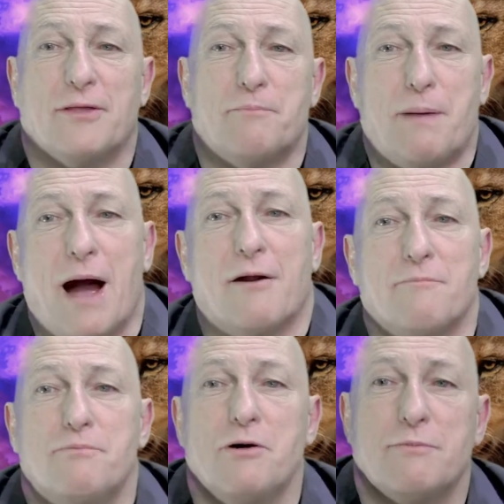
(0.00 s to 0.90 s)
The power
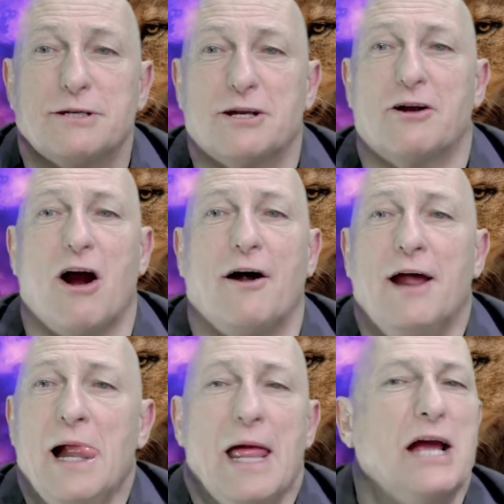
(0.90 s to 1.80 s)
and purpose of God
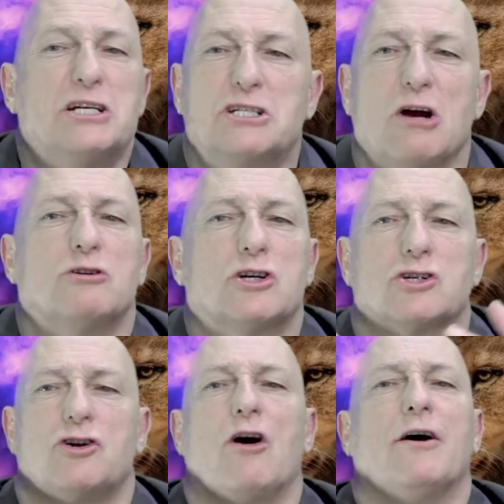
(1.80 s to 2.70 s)
is so
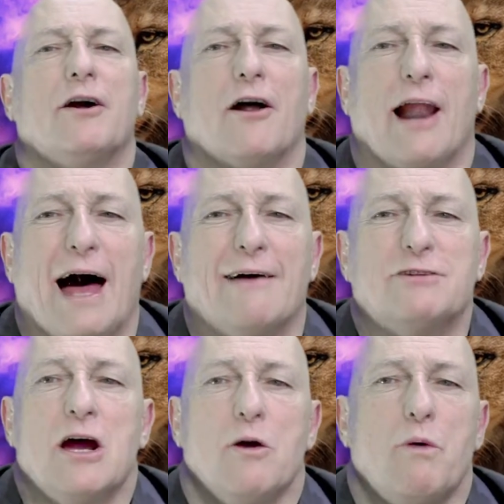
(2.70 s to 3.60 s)
strong in our lives
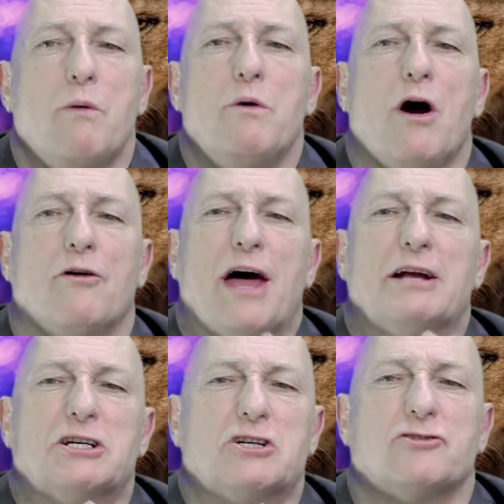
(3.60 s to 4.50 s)
when we are
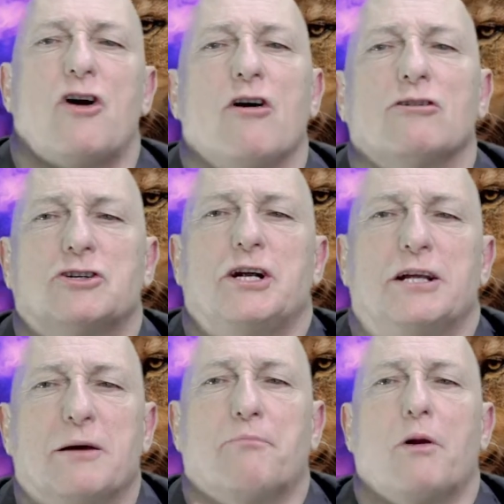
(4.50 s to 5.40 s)
that strong tree,
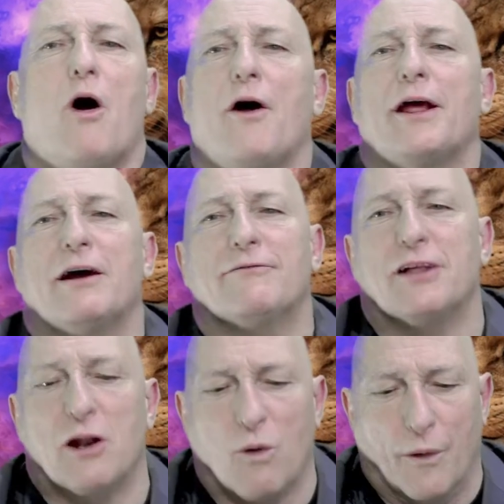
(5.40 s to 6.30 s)
the planting of the
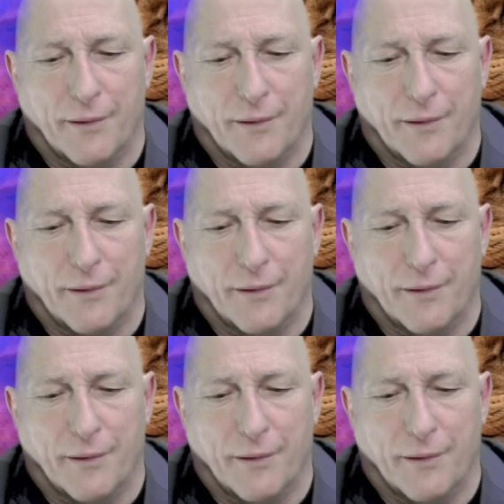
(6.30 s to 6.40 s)
Lord.